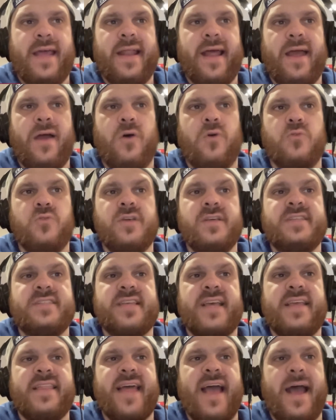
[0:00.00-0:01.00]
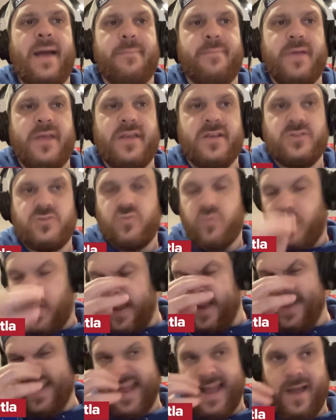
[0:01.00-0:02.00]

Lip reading: And I only say that because right